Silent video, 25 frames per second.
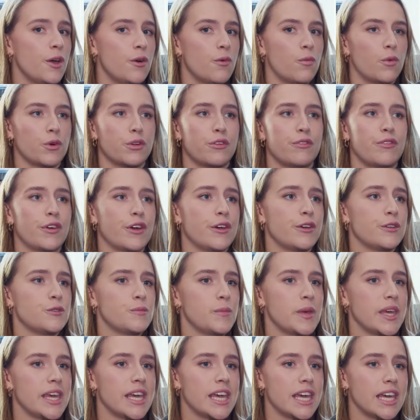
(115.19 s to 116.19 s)
One of those
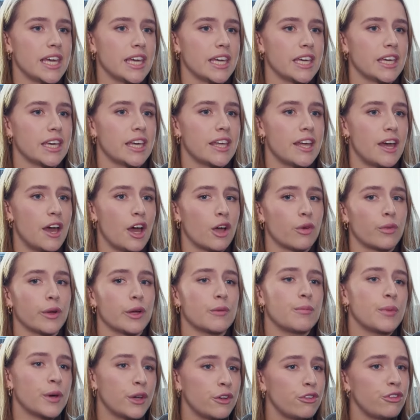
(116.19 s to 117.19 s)
being a
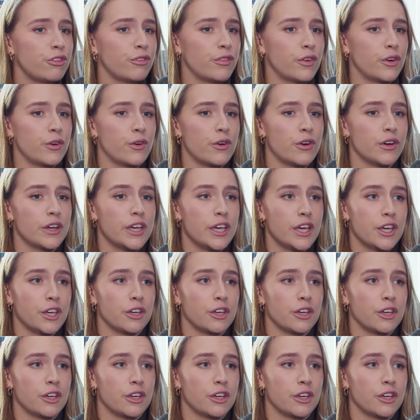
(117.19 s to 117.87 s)
real push for